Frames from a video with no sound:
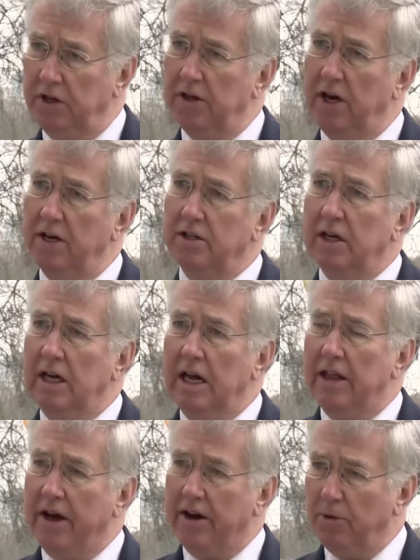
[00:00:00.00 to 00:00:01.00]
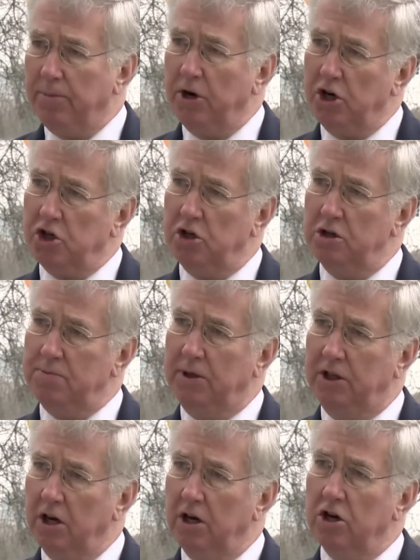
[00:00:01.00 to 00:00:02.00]
which led on from the Harvey
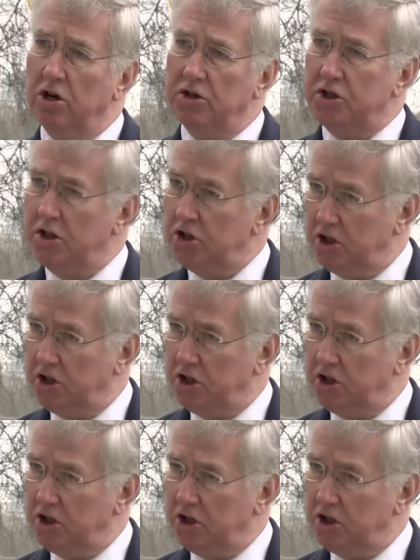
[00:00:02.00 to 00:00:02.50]
Weinstein affair.